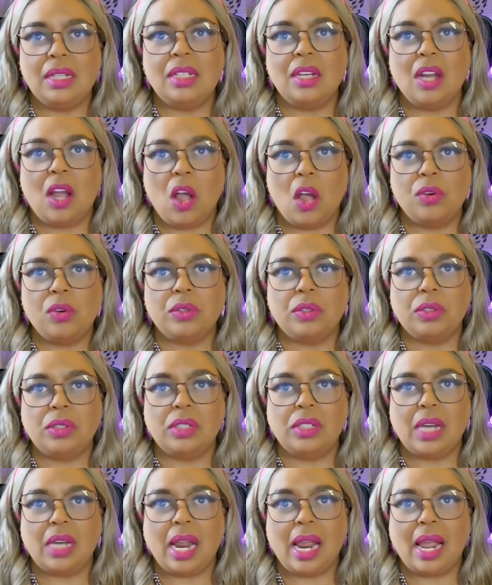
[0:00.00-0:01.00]
need to
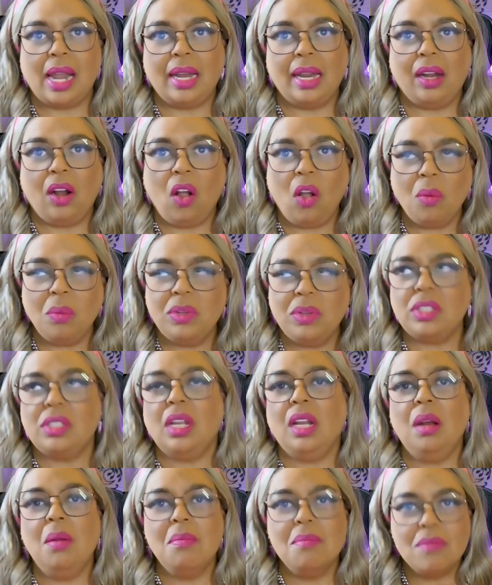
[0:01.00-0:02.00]
understand at
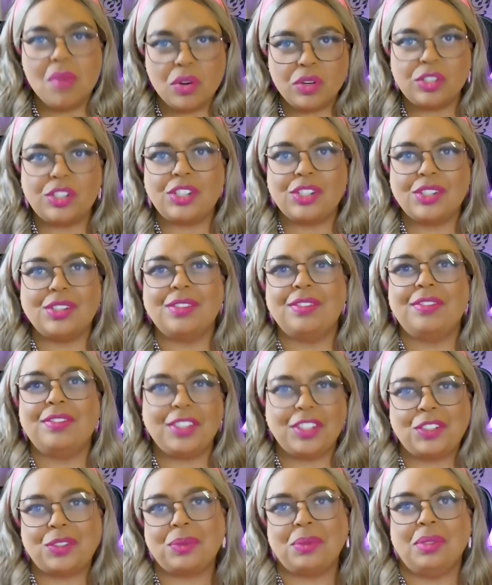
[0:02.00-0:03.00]
almost an emotional,
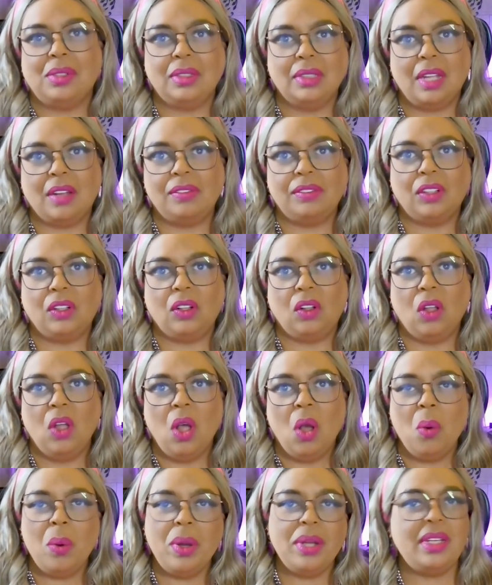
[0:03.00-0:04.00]
visceral level
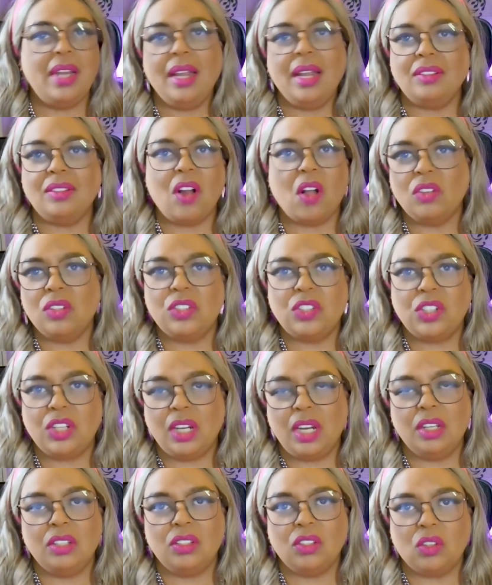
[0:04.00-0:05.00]
what
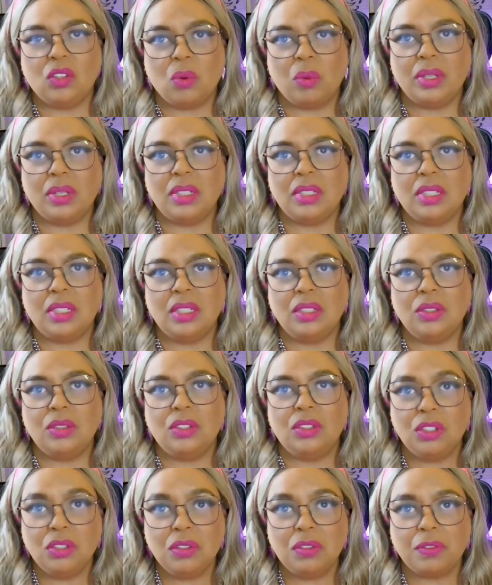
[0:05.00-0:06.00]
technology is going to
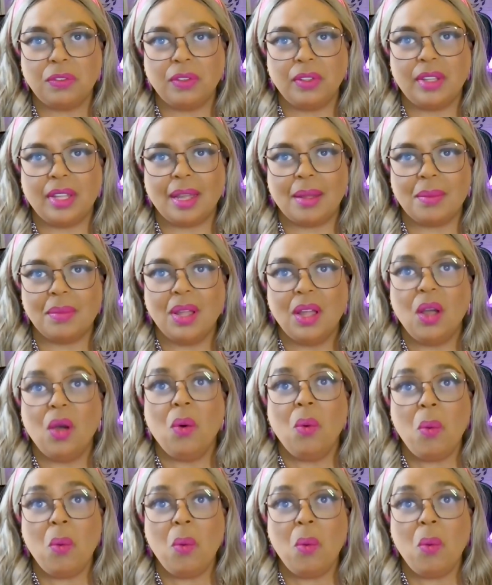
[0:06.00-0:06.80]
do for them.